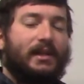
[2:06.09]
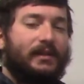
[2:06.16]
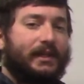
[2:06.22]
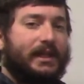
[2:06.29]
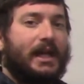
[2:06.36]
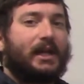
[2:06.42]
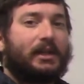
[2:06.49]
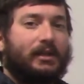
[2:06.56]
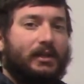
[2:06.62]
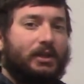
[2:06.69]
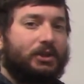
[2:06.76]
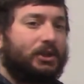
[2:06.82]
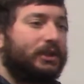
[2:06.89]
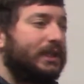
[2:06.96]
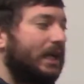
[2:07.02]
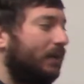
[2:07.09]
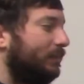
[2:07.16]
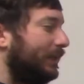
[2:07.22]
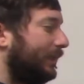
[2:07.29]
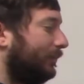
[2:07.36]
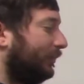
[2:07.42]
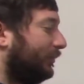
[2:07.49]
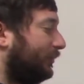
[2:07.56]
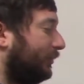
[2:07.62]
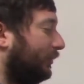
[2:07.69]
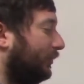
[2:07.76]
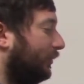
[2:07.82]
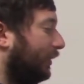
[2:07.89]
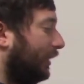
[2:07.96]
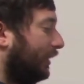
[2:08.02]
The calculator should now be able
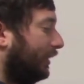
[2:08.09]
to